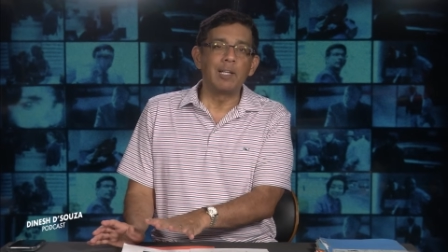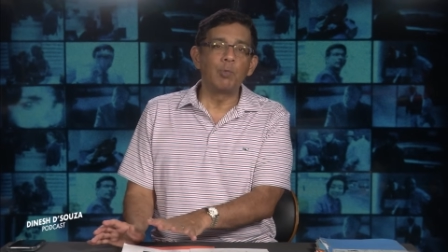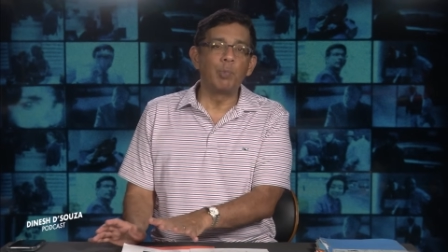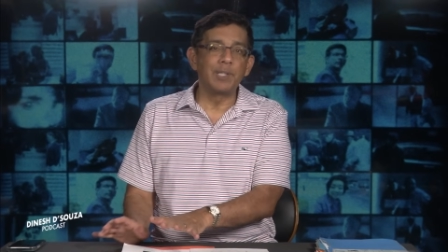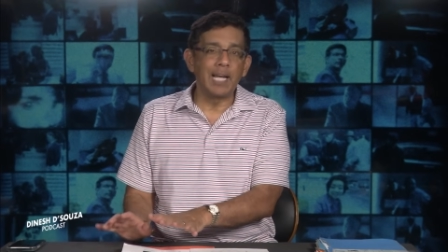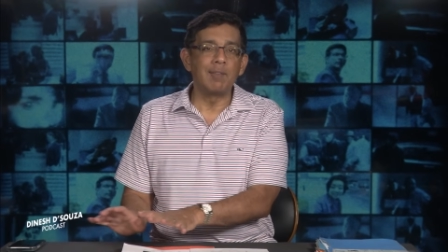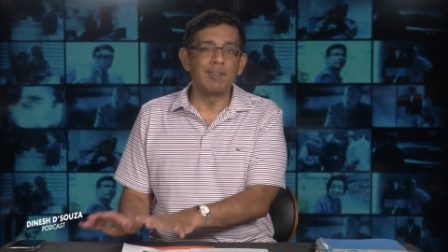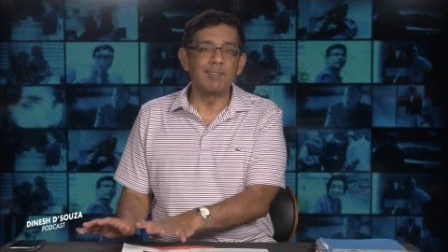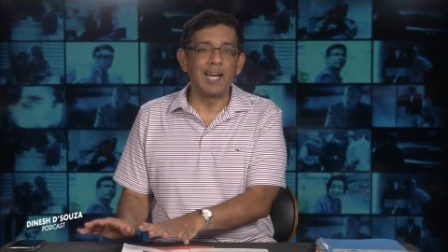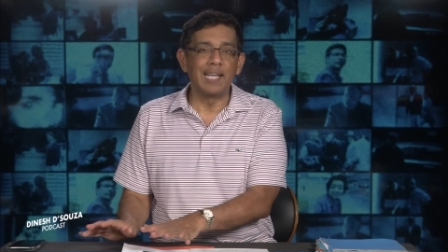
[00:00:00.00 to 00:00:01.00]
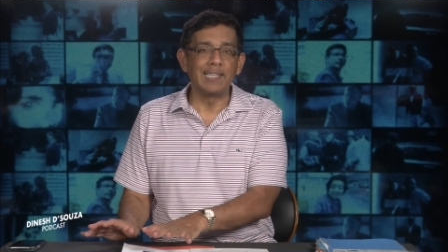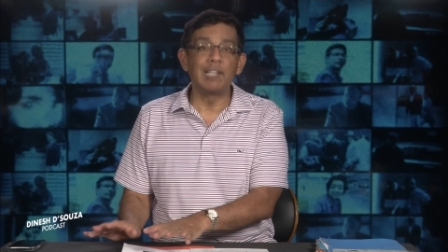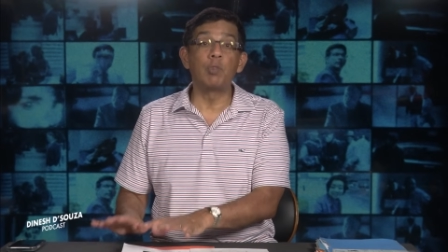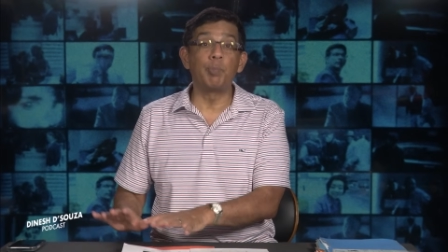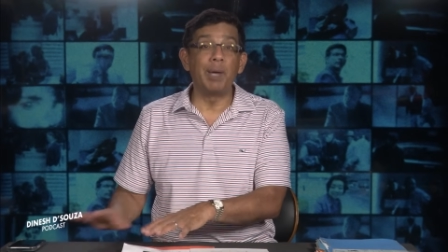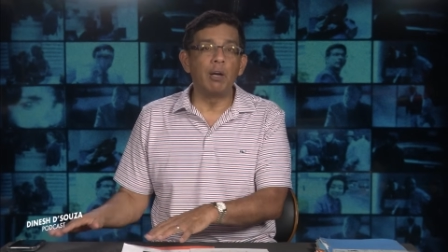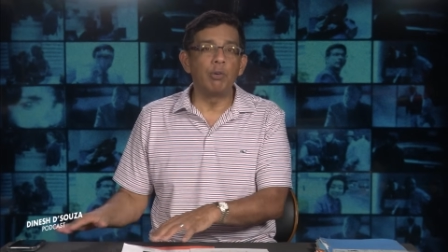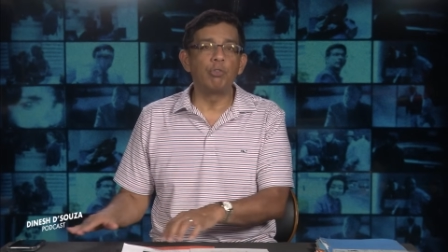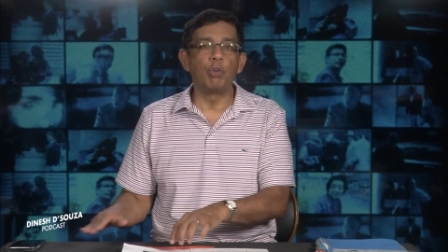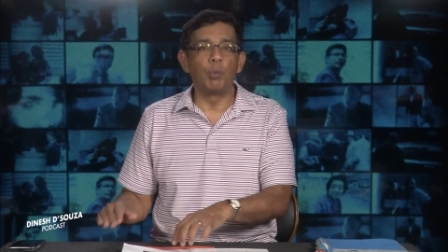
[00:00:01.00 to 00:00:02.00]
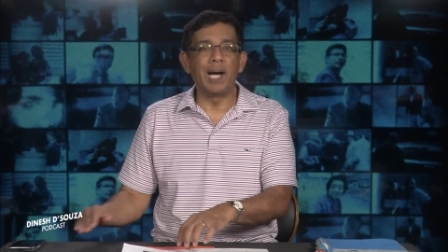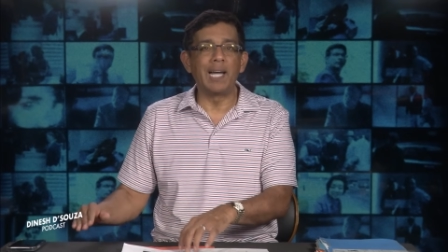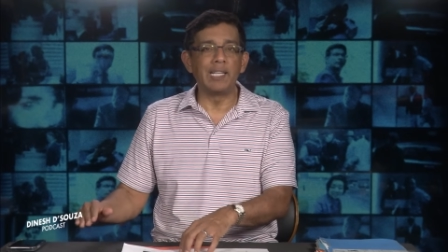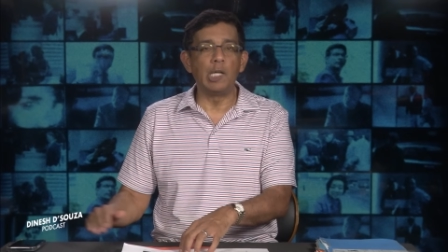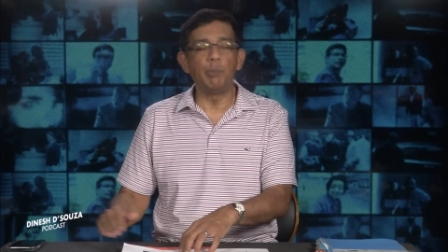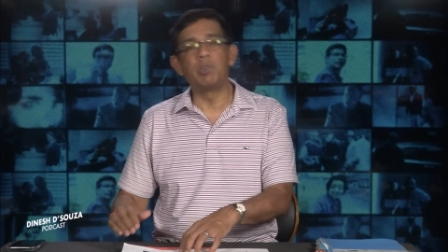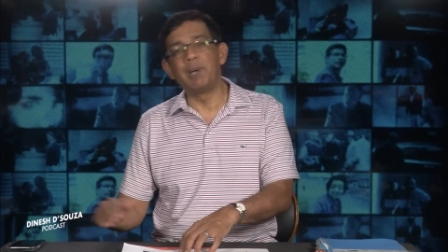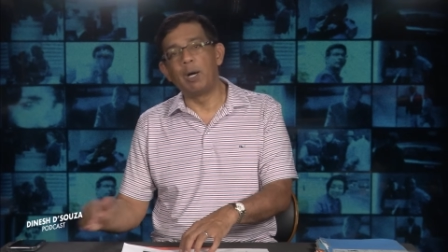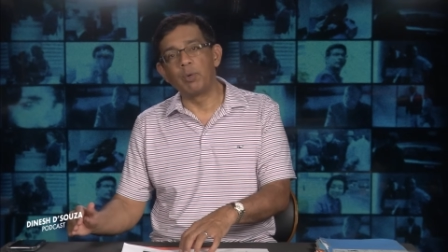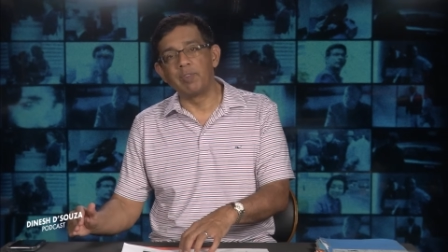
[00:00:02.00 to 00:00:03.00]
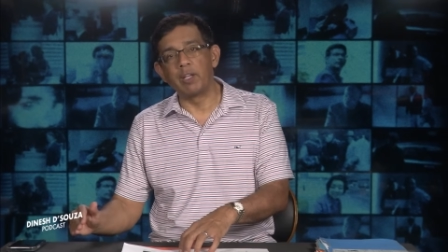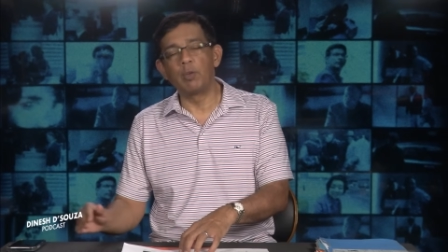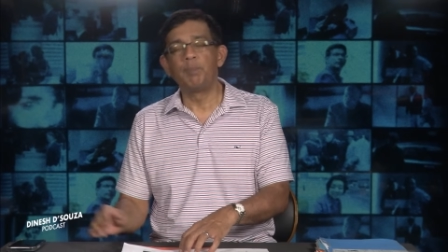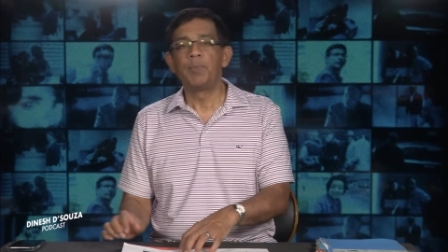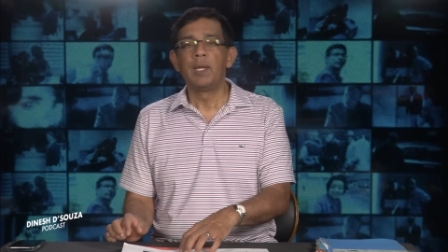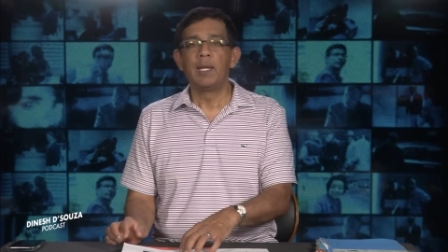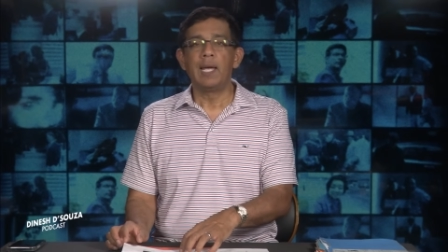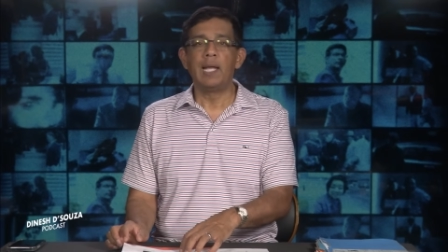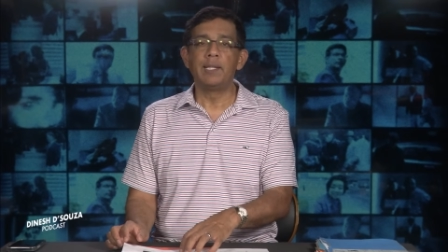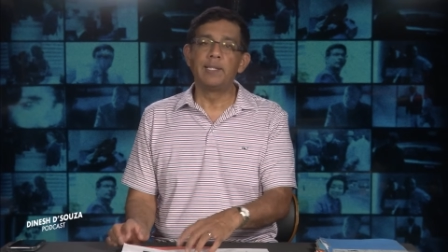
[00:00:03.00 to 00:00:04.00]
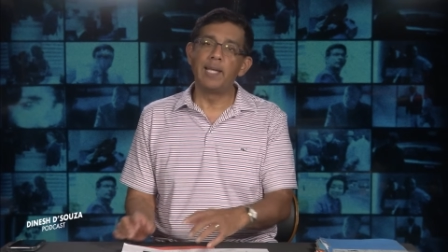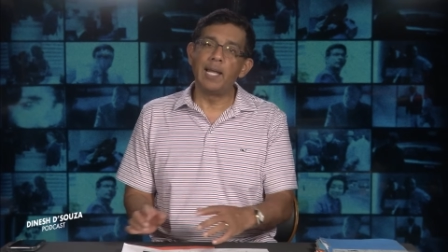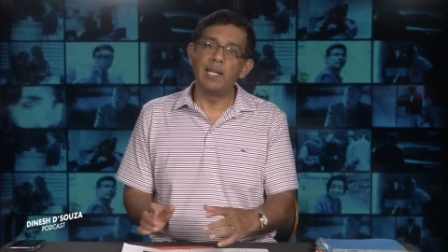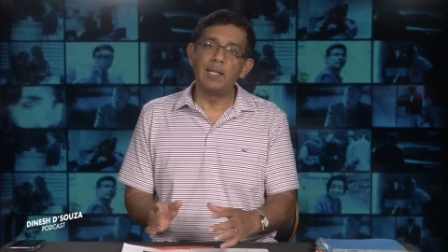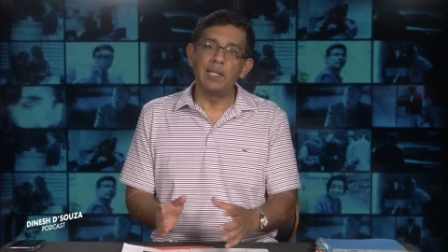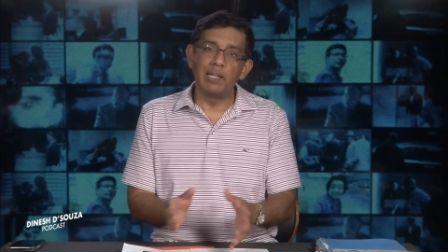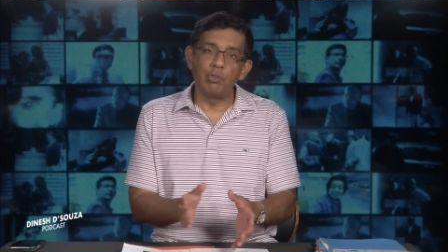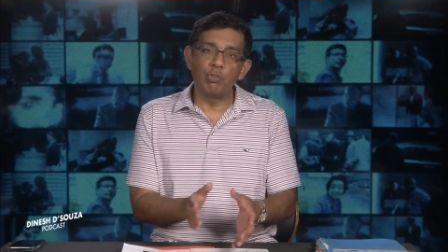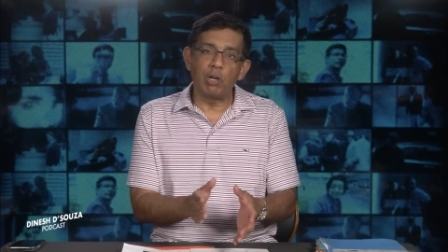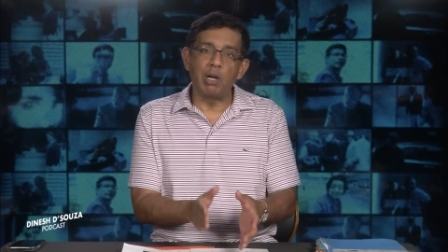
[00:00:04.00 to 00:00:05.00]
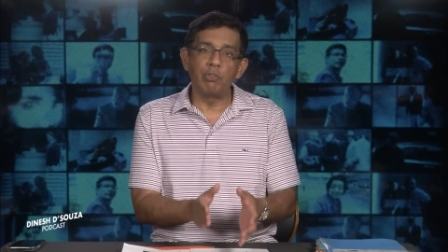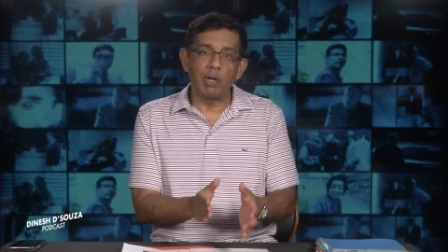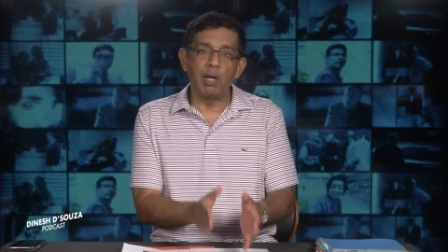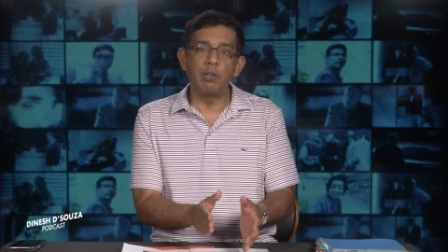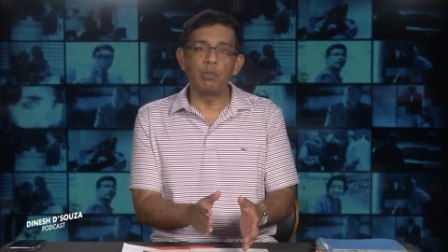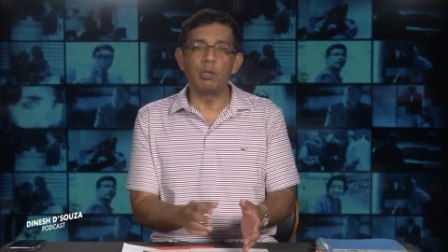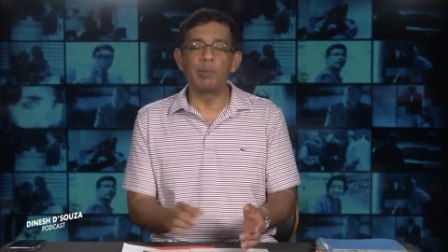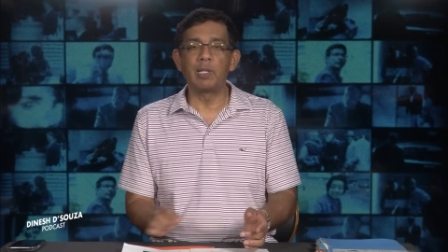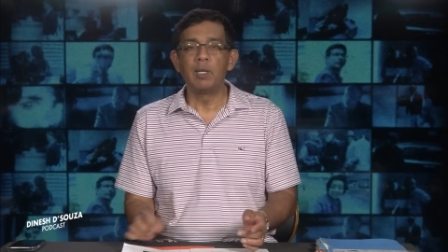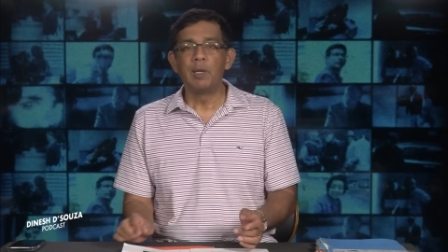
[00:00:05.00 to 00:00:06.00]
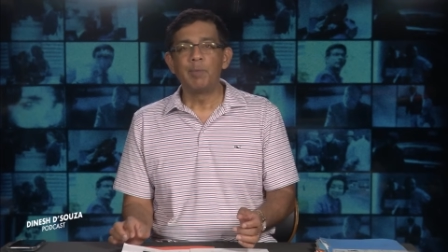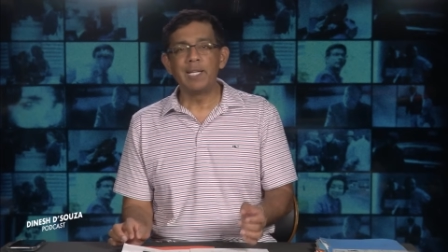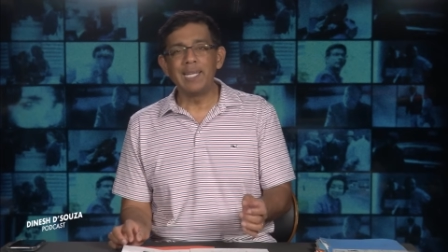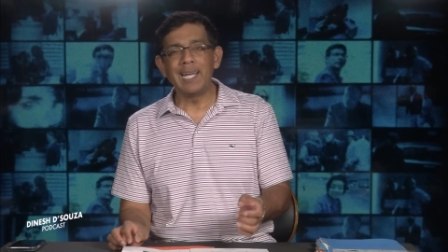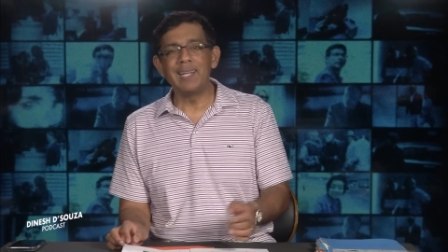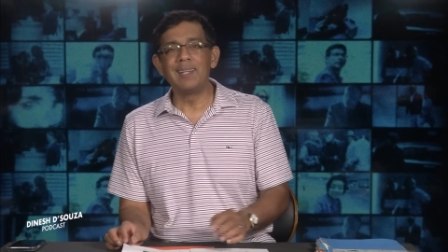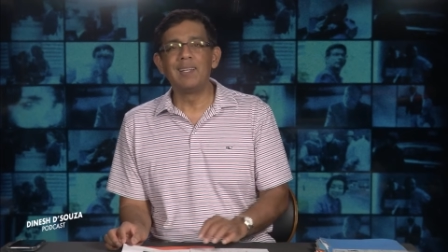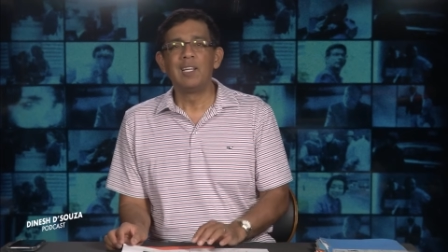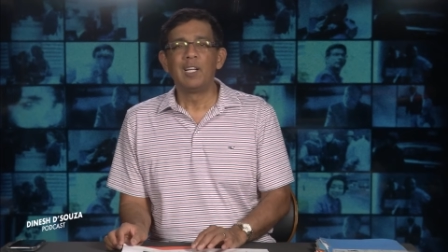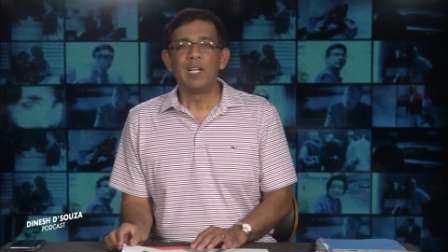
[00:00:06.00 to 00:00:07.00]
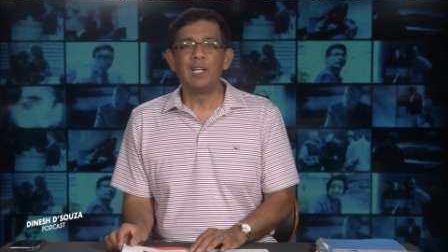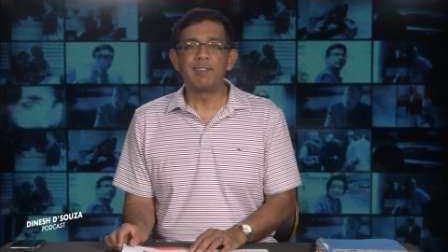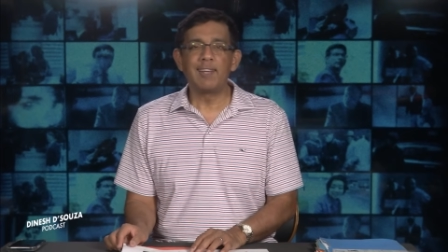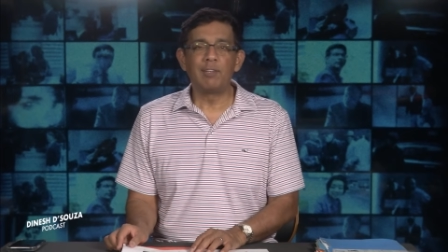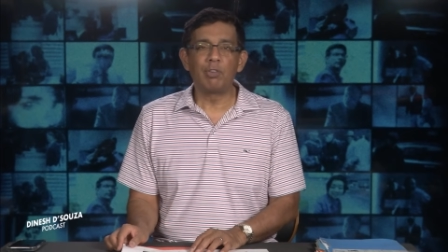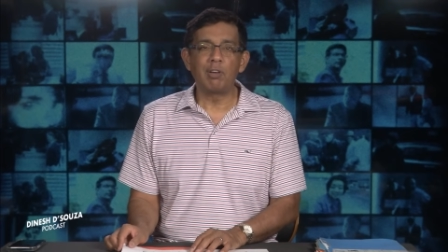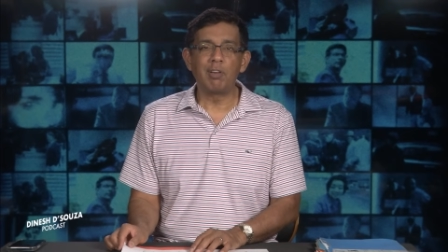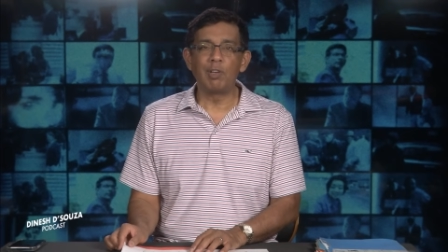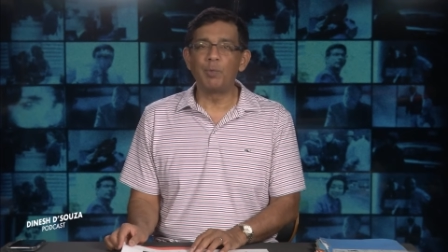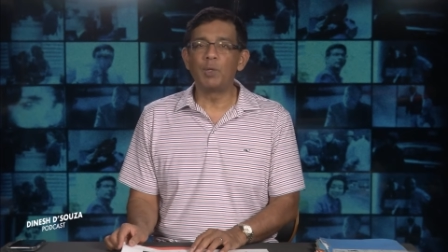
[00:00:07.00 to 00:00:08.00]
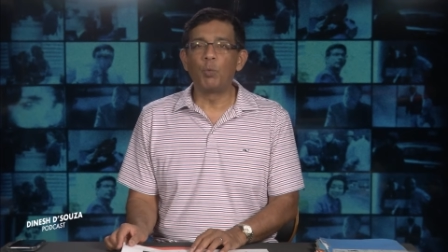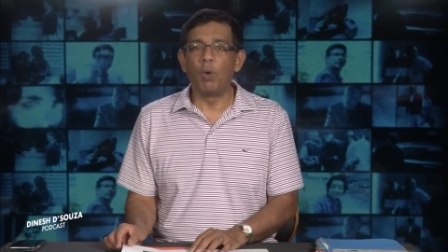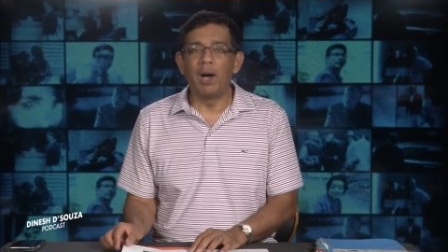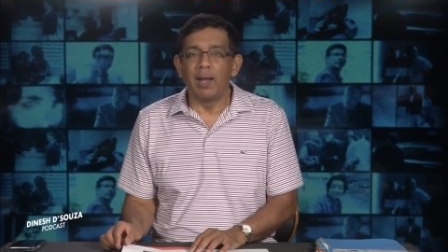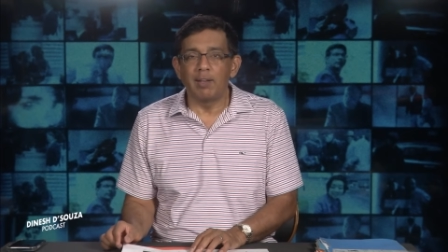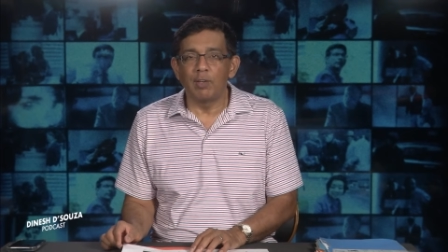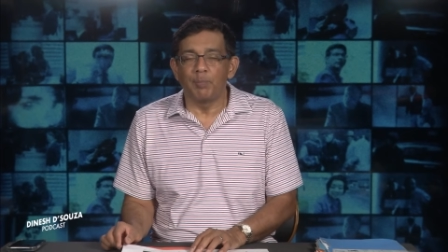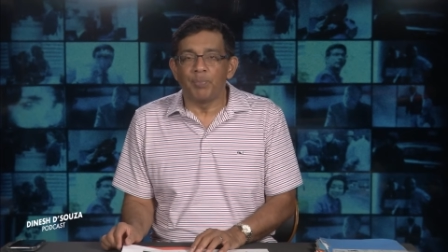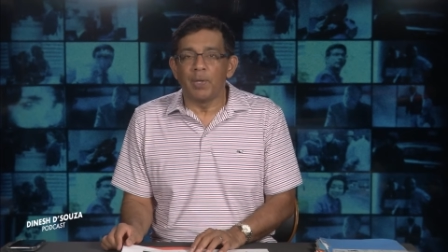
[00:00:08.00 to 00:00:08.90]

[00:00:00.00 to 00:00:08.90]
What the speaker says: Let's put that to the side. That spares Joe Biden, keeps him out of it. And then let's charge Hunter. But again, it's like, charge Hunter with what?